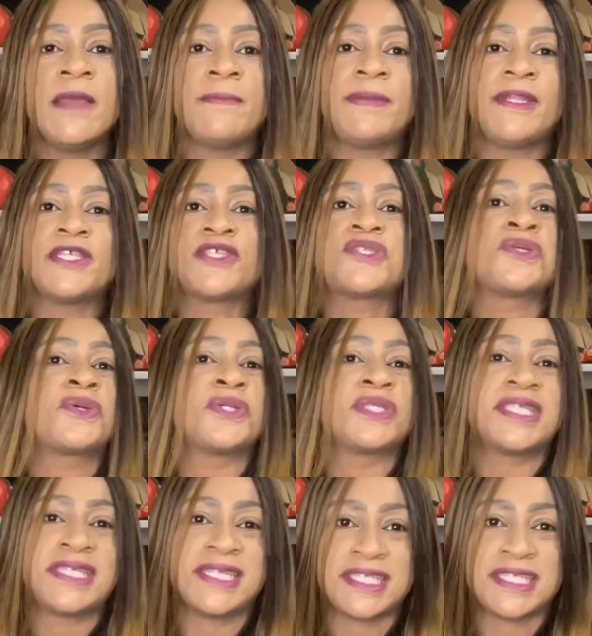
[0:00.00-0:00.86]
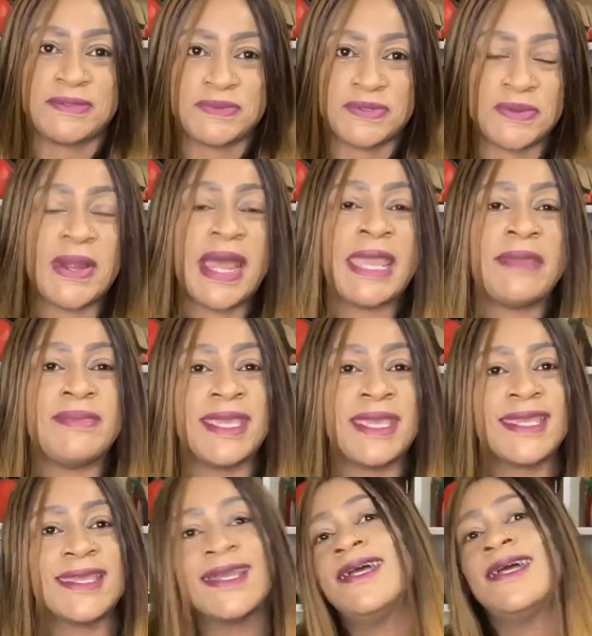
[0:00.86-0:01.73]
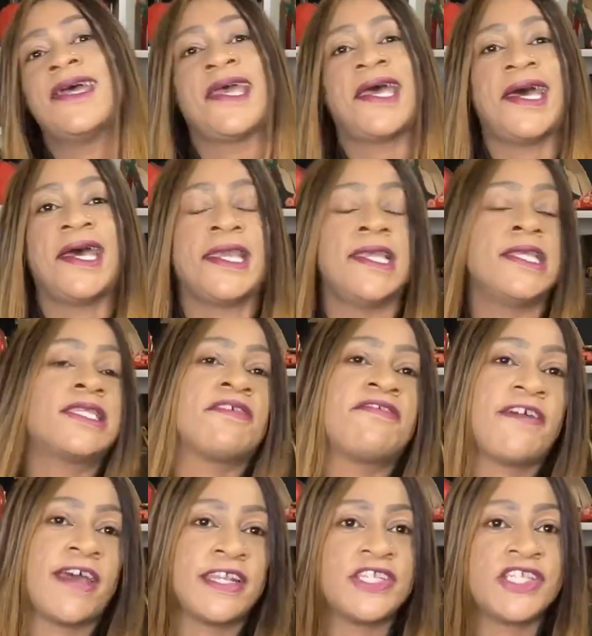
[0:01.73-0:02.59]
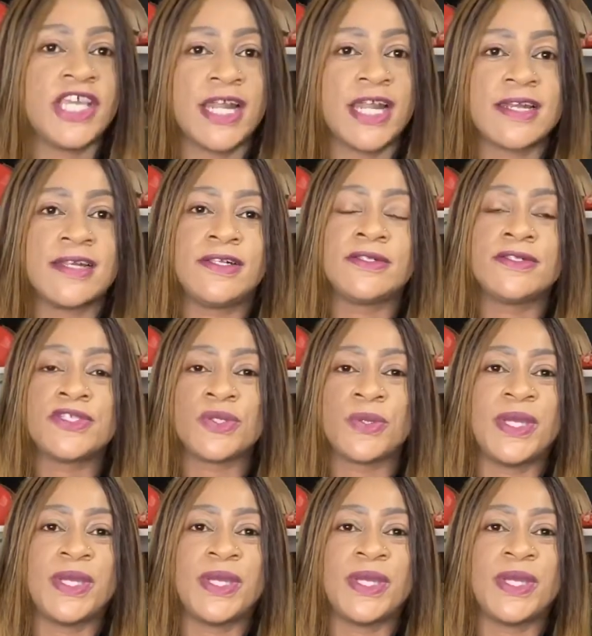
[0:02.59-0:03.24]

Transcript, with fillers: please do consider subscribing. Uh, it's a fun channel.